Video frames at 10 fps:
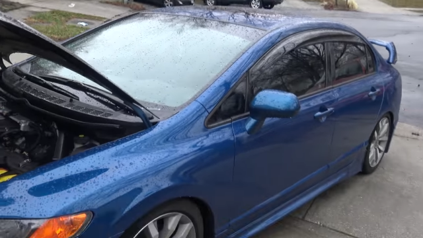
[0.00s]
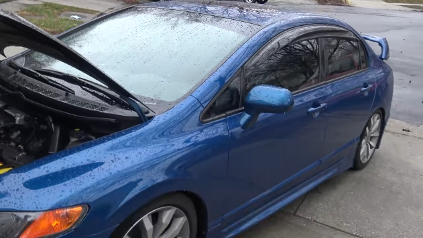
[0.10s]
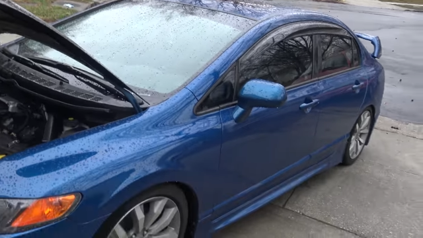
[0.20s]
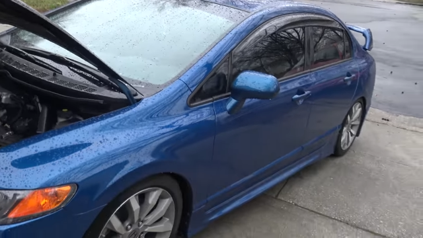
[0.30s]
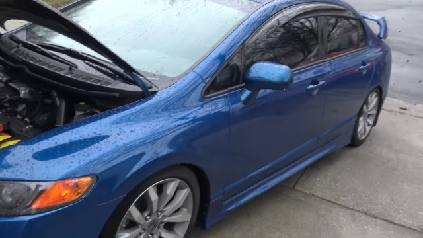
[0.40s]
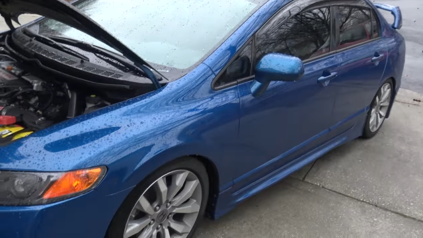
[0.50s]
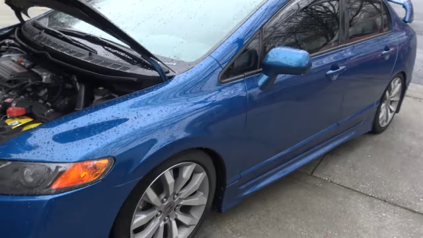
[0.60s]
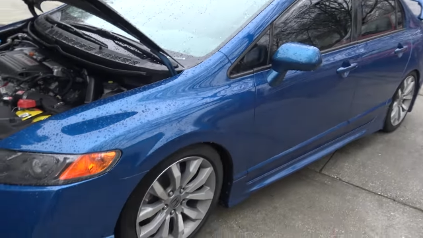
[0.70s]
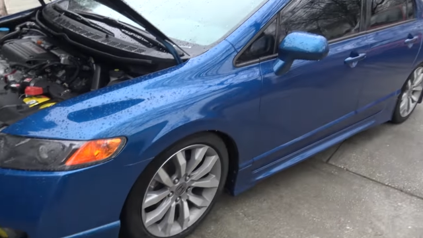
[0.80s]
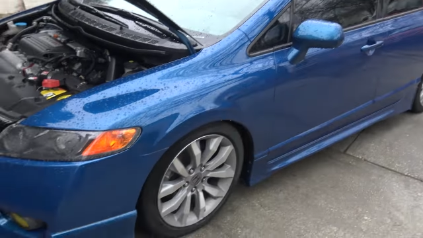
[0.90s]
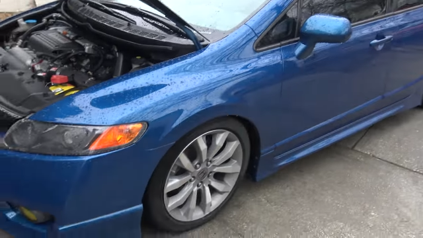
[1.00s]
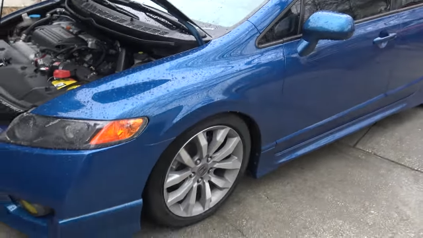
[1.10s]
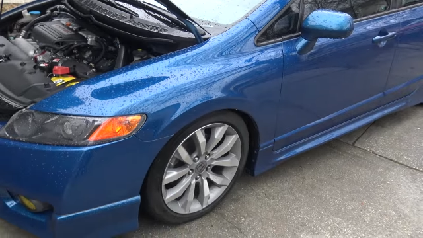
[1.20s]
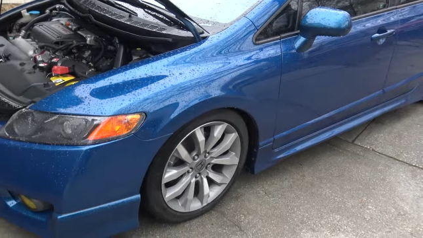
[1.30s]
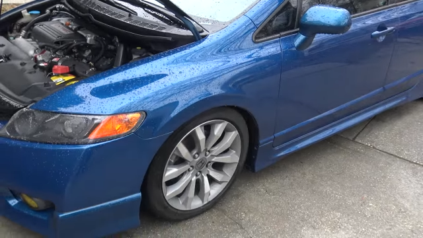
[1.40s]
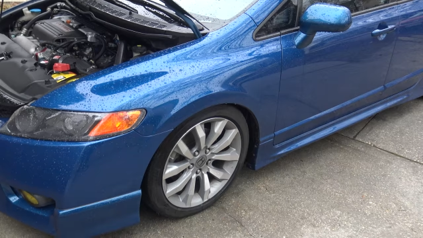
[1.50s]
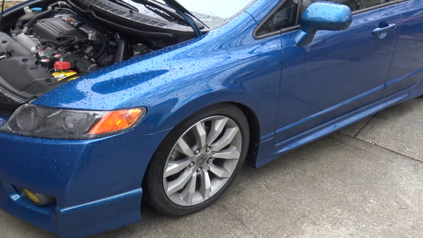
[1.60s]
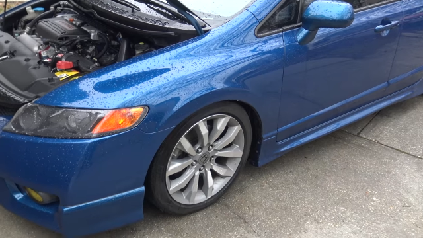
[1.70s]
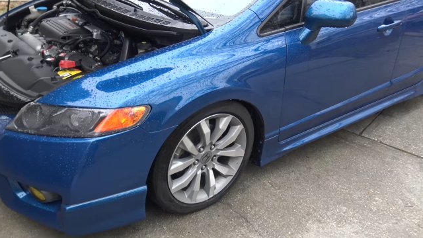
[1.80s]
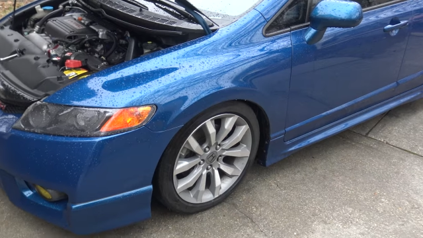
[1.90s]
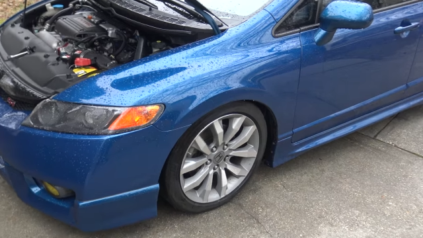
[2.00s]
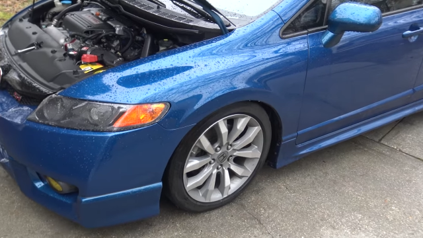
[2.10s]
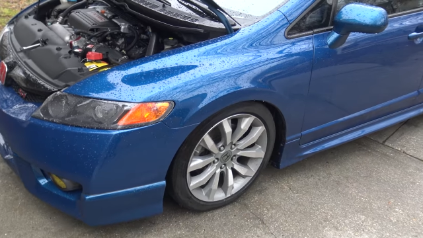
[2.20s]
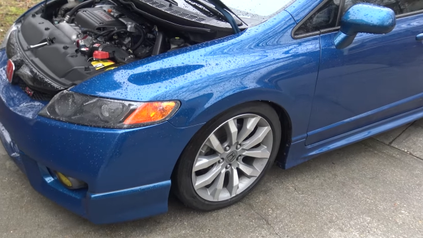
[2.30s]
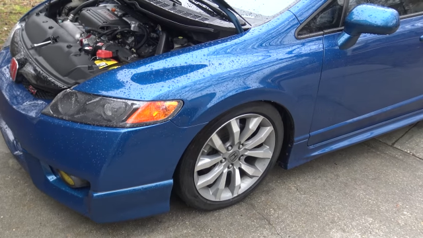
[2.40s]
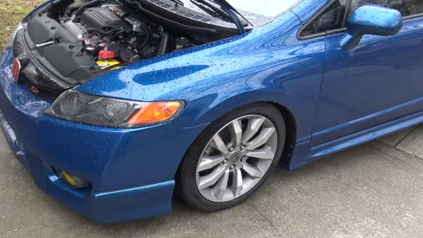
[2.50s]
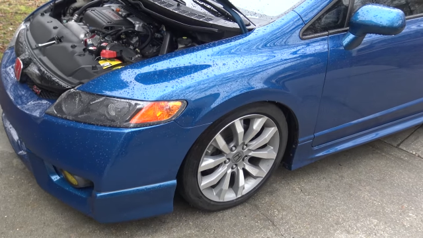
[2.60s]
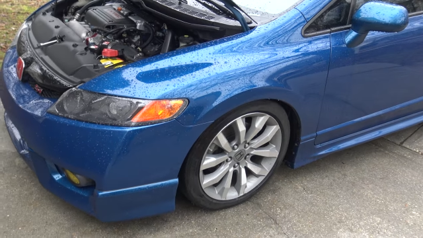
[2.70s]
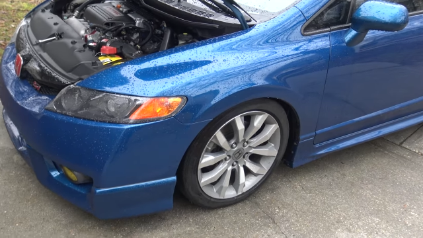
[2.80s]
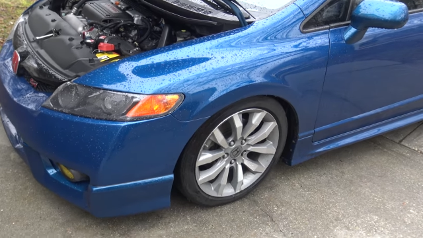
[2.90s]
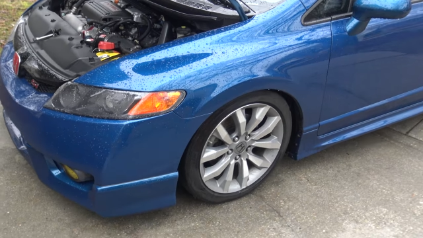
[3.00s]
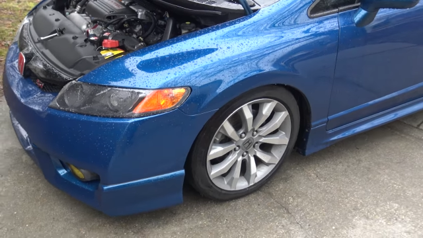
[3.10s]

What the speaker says: No face is visible, so there are no lips to read.